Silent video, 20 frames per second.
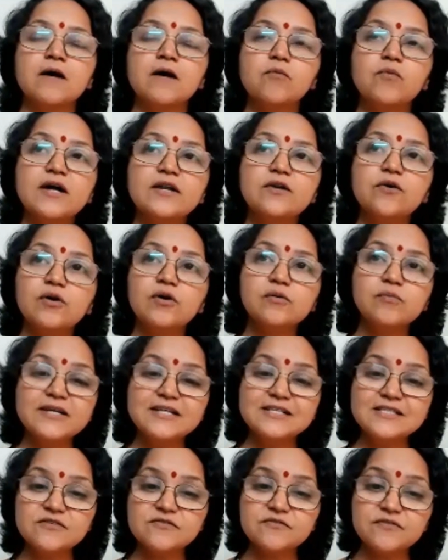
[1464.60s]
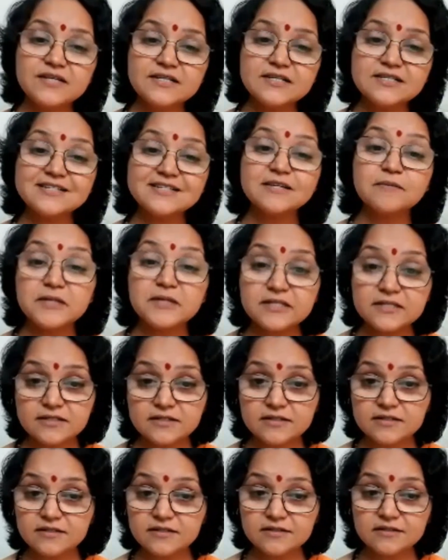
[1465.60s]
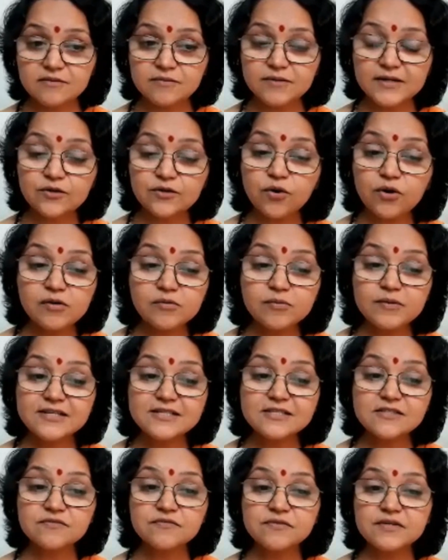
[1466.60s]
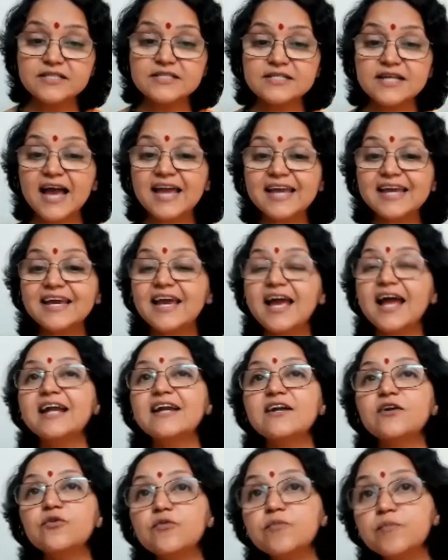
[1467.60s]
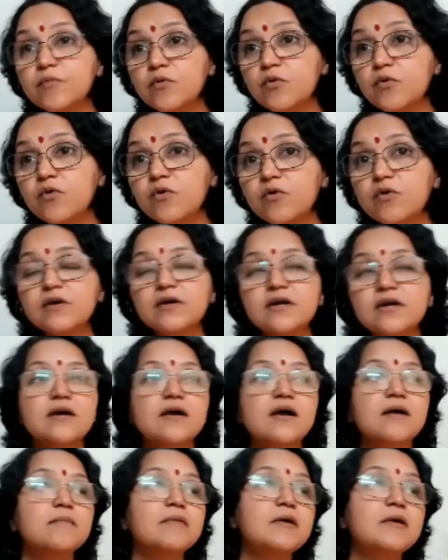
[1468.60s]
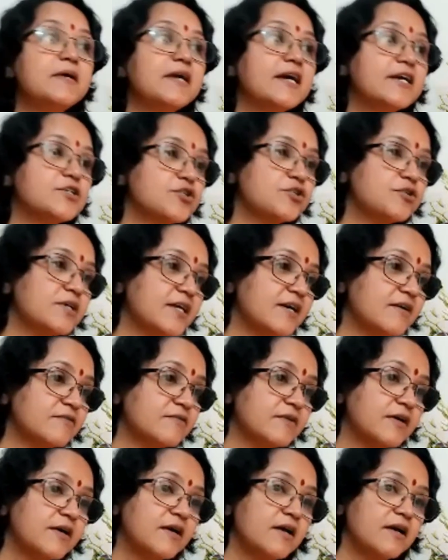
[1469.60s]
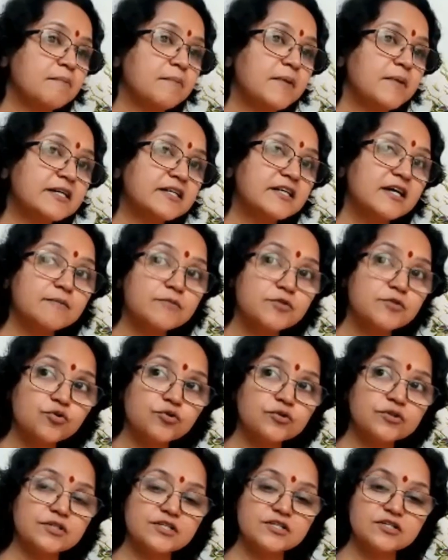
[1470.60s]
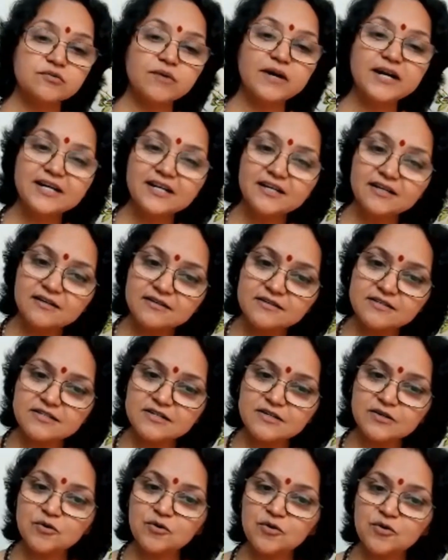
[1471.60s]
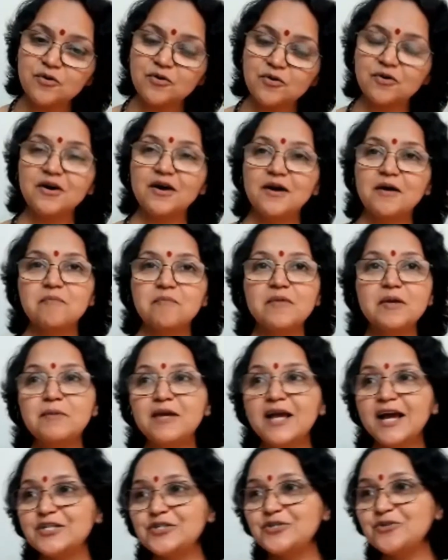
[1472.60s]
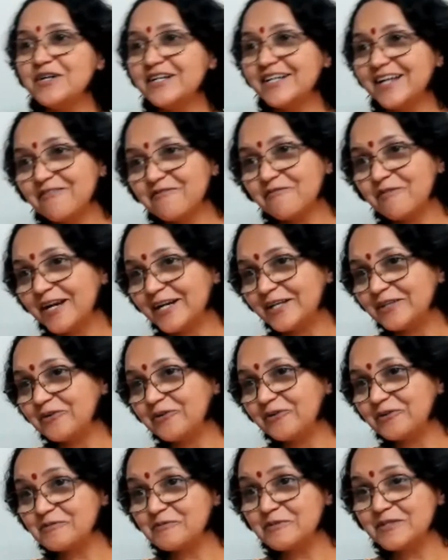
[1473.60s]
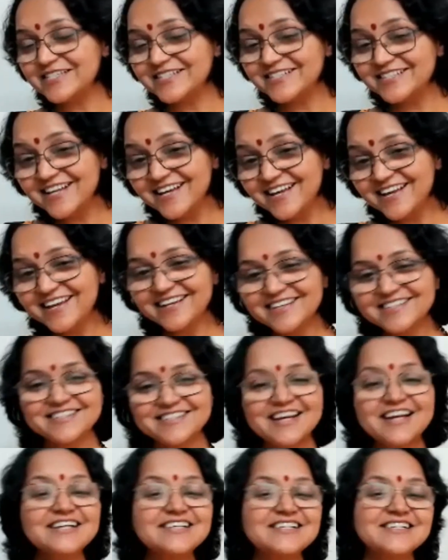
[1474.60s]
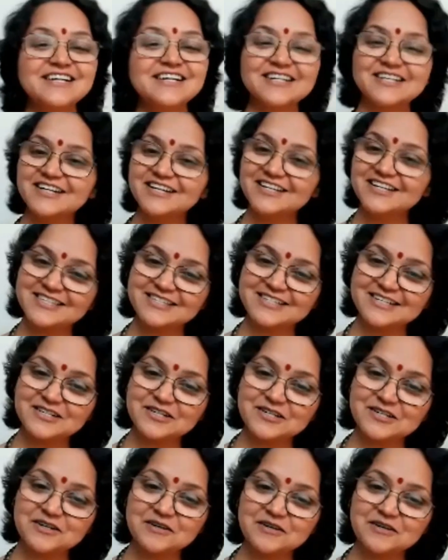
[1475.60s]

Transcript: one always feels limited. One always feels I can do more. Maybe I should have picked up Jyotish 20 years ago. Maybe I shouldn't have made those mistakes, etc. etc.